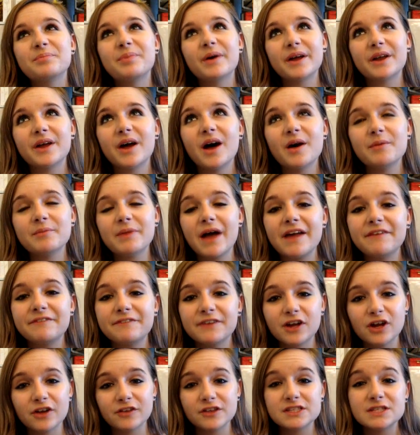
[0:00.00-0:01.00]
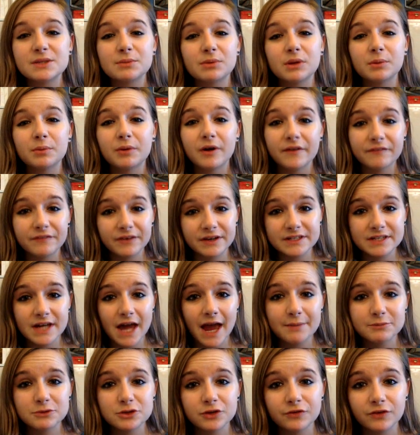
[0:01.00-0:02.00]
But I figured this would be the perfect
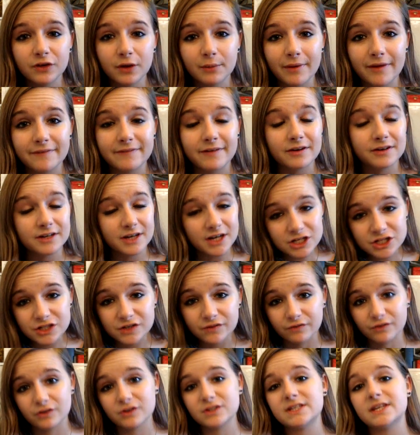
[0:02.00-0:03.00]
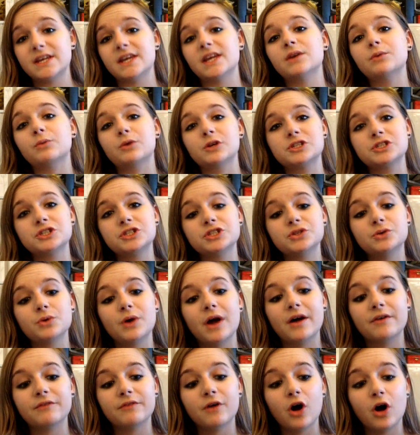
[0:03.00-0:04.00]
time to film my foundation routine, which
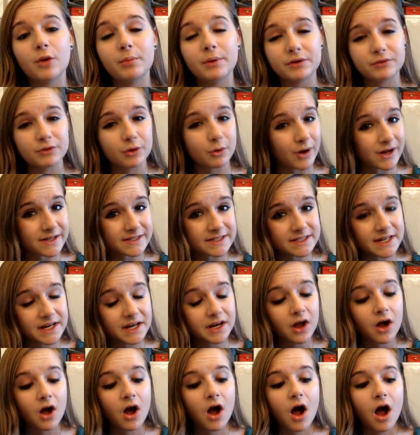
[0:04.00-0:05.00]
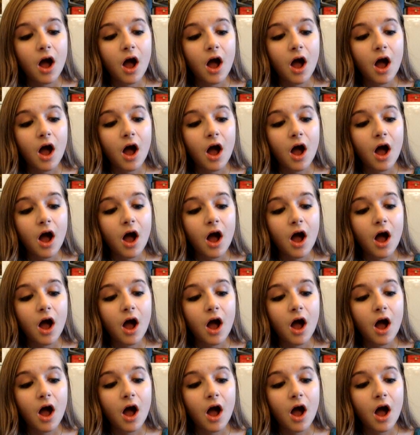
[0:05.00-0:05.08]
you have all been requesting.